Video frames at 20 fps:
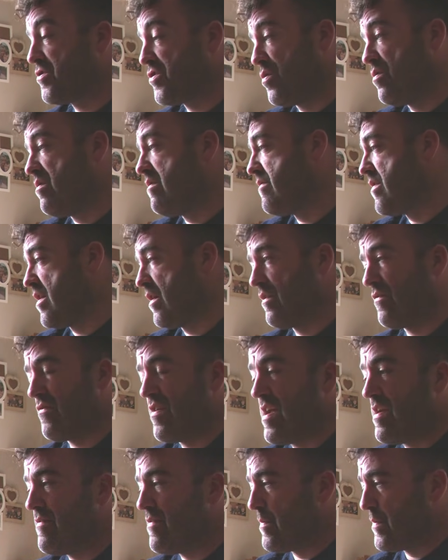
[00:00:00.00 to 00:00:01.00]
two of you,
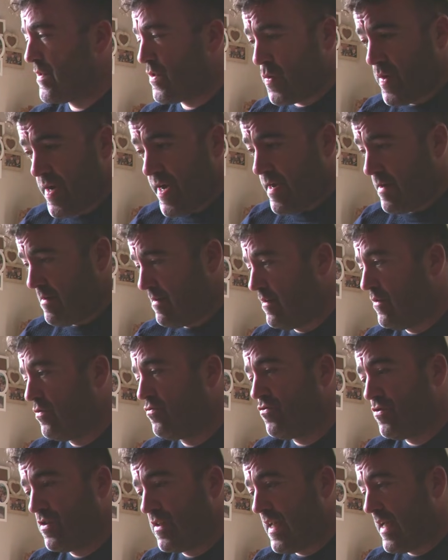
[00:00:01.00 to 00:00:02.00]
three of you between
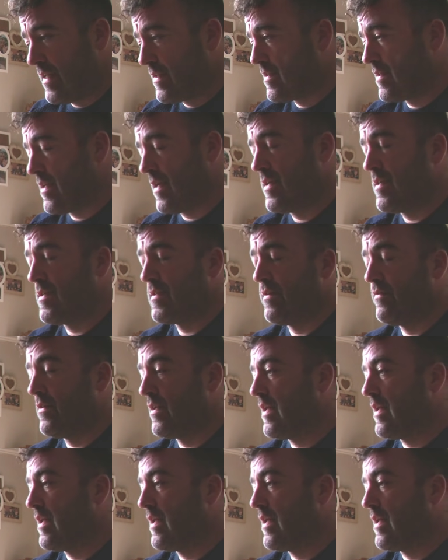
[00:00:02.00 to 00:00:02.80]
100 lads, 97